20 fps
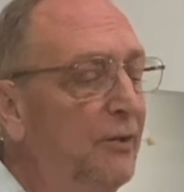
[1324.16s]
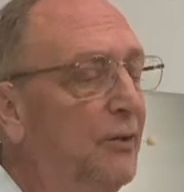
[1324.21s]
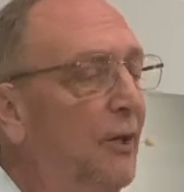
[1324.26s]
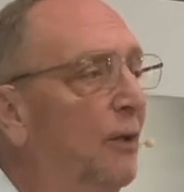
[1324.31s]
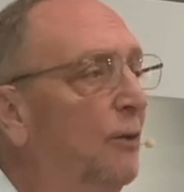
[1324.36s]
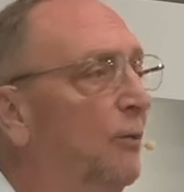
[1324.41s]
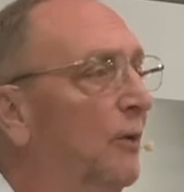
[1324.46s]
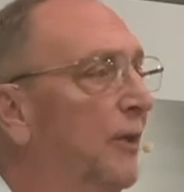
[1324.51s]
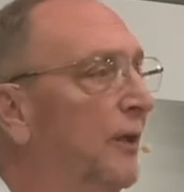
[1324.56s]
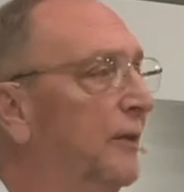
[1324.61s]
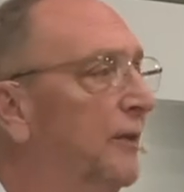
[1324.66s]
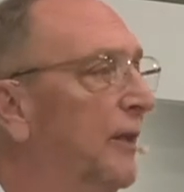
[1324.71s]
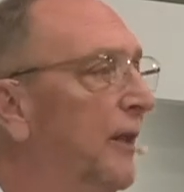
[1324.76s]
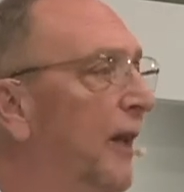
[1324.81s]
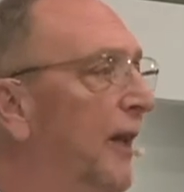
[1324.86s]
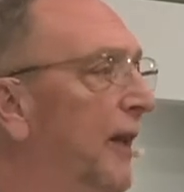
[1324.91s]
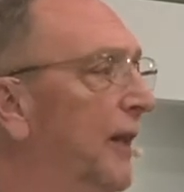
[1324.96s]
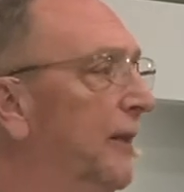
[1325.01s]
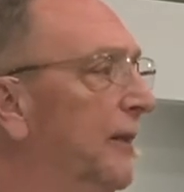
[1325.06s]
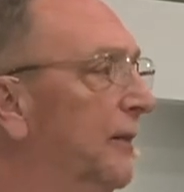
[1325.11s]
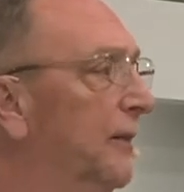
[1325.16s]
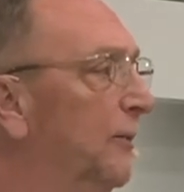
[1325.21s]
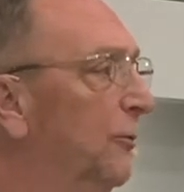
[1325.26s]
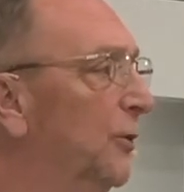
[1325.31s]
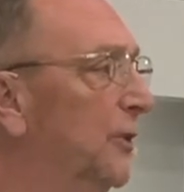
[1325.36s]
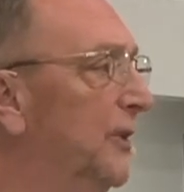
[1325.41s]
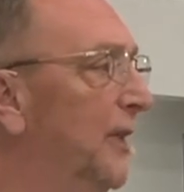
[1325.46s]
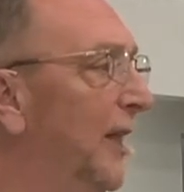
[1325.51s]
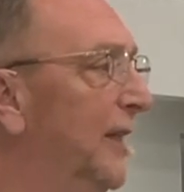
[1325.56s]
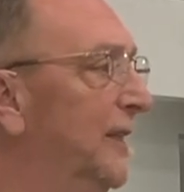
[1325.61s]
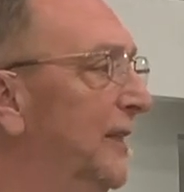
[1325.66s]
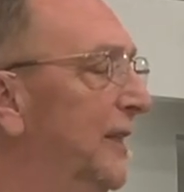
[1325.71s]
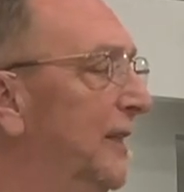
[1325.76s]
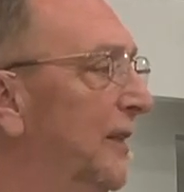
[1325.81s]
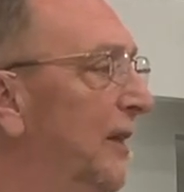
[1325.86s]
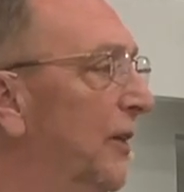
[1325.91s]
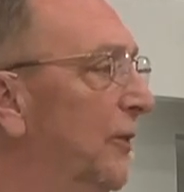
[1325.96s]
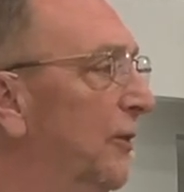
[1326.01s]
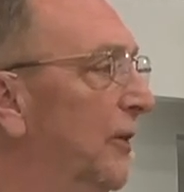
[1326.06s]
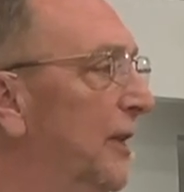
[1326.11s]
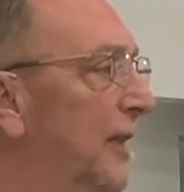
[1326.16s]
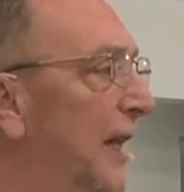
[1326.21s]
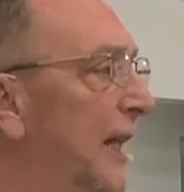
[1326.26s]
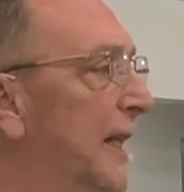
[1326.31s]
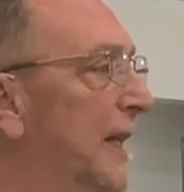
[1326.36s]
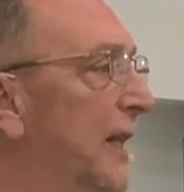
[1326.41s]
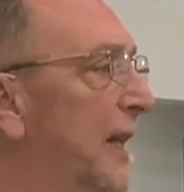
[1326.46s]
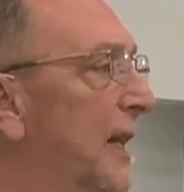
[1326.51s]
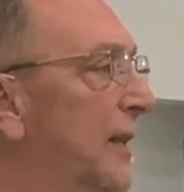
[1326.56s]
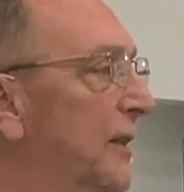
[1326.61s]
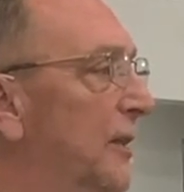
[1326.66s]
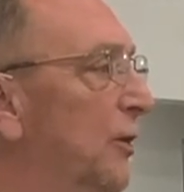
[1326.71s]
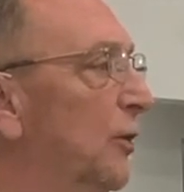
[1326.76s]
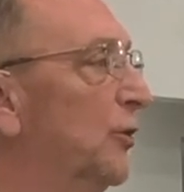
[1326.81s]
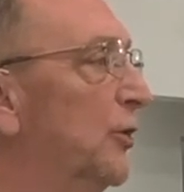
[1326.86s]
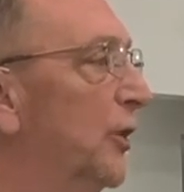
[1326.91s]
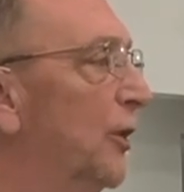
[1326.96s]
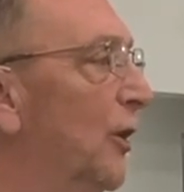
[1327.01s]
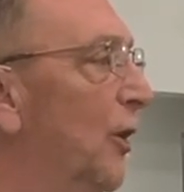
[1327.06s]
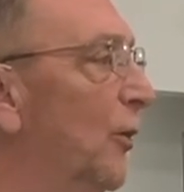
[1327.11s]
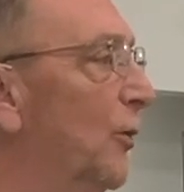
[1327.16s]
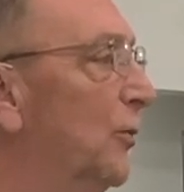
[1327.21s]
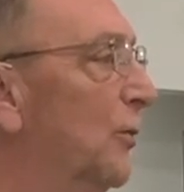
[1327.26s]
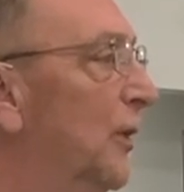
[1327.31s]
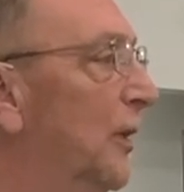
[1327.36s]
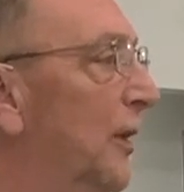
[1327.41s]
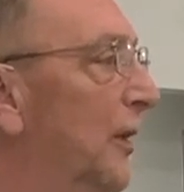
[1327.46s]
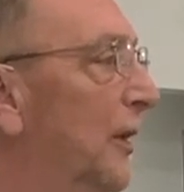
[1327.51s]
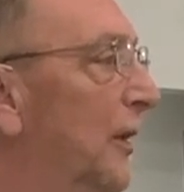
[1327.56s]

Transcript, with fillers: stuck with it today. It was 1988 years ago